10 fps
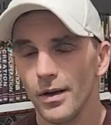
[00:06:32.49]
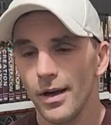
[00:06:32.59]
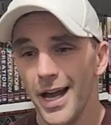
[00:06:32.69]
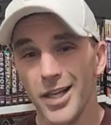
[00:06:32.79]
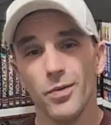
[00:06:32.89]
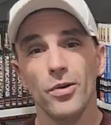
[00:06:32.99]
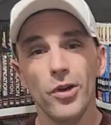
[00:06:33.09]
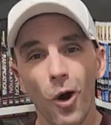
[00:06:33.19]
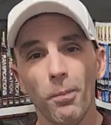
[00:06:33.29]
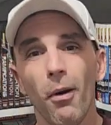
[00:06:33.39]
and you
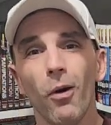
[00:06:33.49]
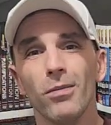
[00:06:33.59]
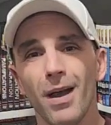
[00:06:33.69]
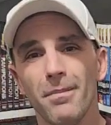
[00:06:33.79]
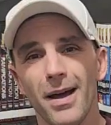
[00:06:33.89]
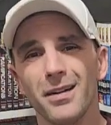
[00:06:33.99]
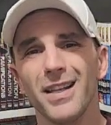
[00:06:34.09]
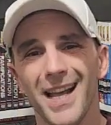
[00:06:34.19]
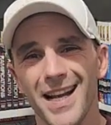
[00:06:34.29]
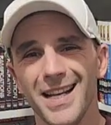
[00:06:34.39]
know Pokemon better
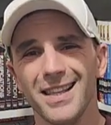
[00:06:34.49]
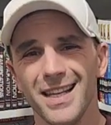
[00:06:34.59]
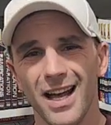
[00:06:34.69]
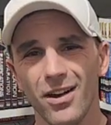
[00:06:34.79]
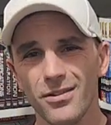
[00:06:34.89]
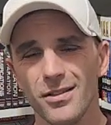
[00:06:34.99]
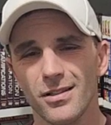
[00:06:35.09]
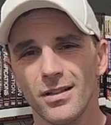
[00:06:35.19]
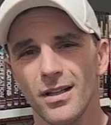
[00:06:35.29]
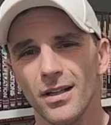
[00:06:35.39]
than anything else,
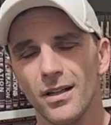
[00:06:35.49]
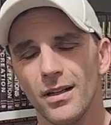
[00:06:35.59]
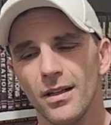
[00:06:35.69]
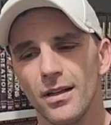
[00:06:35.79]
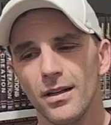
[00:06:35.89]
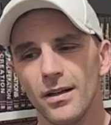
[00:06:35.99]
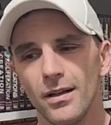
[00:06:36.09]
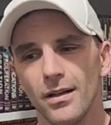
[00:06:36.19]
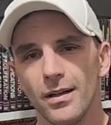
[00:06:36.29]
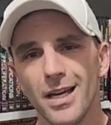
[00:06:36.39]

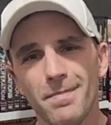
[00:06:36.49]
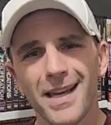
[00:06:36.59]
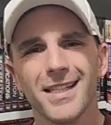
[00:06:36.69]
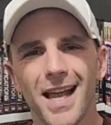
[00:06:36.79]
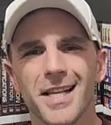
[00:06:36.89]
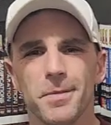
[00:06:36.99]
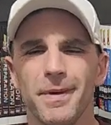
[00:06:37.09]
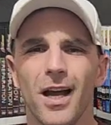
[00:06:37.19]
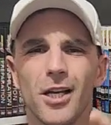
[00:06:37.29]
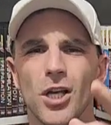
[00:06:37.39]
it makes sense,
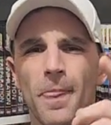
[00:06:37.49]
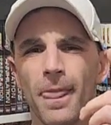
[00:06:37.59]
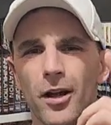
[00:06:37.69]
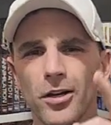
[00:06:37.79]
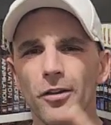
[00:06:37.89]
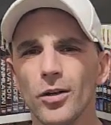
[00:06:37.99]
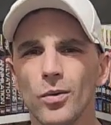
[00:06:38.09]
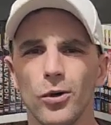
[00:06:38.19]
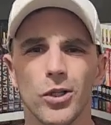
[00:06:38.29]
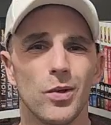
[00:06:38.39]
because another
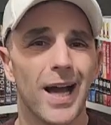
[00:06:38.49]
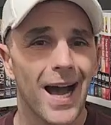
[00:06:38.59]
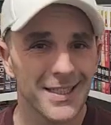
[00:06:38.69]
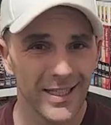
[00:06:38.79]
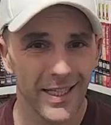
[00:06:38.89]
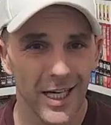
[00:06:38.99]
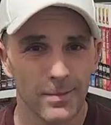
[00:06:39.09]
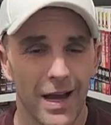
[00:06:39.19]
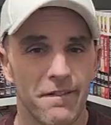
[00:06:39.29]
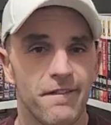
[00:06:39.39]
rule you constantly hear
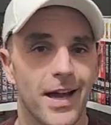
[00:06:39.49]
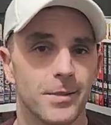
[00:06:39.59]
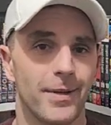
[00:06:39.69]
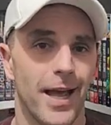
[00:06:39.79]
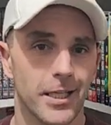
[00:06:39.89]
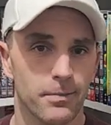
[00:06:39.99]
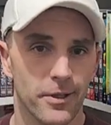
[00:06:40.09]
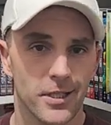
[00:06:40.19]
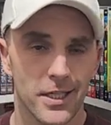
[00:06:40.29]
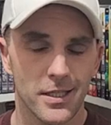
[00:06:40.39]
by investment
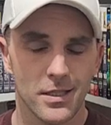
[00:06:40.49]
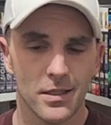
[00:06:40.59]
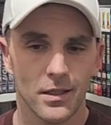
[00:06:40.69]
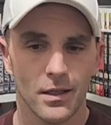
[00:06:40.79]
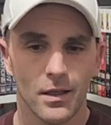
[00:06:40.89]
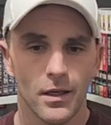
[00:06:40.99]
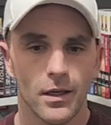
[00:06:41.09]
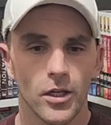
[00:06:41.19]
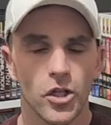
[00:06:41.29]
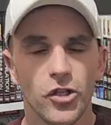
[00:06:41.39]
experts is,
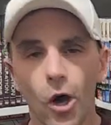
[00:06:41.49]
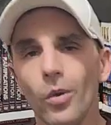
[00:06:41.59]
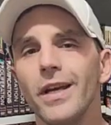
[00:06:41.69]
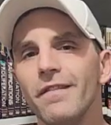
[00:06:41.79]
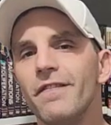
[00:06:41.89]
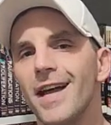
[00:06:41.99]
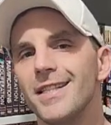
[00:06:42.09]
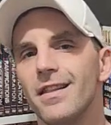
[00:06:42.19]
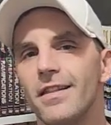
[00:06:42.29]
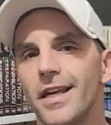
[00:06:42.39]
don't invest
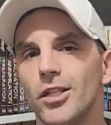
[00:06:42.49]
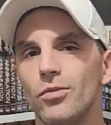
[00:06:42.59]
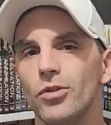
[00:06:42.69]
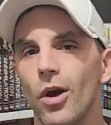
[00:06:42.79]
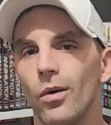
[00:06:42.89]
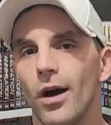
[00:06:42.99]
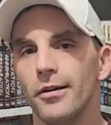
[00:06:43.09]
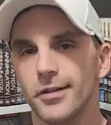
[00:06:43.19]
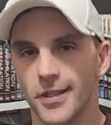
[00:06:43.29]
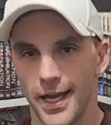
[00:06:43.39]
in things you don't
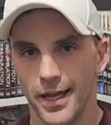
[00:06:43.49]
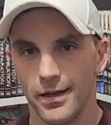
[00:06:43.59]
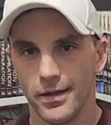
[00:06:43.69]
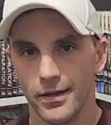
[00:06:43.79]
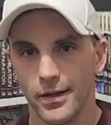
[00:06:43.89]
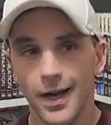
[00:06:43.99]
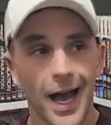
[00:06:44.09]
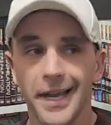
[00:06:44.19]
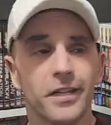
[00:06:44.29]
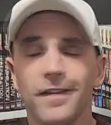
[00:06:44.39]
understand. I
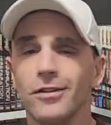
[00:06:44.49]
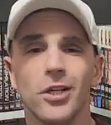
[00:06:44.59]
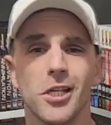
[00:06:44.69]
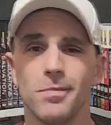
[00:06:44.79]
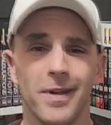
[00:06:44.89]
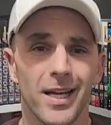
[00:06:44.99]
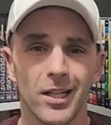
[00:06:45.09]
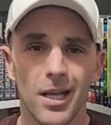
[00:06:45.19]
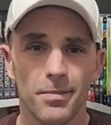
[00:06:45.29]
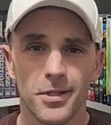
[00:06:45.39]
could have found just as many
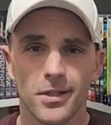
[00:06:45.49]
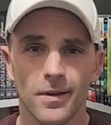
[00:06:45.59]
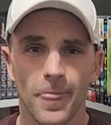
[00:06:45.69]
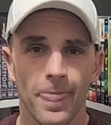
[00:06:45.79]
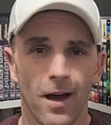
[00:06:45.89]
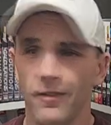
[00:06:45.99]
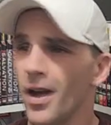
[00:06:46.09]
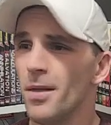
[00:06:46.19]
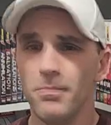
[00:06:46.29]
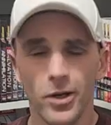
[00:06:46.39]
clips of
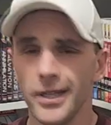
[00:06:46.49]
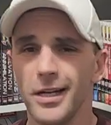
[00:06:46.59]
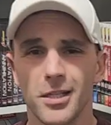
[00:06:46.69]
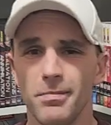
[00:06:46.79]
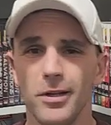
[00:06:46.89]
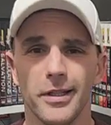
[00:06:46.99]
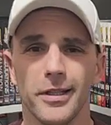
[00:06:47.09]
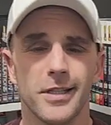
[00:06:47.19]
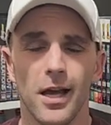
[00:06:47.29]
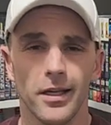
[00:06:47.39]
millionaires and
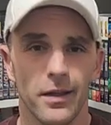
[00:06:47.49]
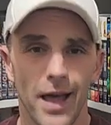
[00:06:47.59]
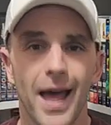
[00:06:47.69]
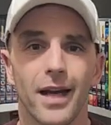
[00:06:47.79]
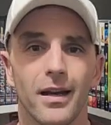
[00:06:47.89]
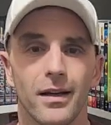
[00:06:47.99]
billionaires telling you that.